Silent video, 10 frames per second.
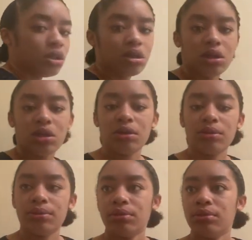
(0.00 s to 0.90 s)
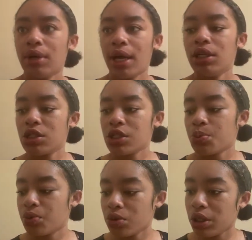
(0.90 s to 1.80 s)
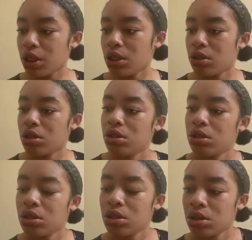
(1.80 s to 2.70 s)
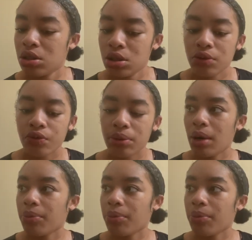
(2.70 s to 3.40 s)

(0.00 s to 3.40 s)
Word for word: Um, I need a spoolie for my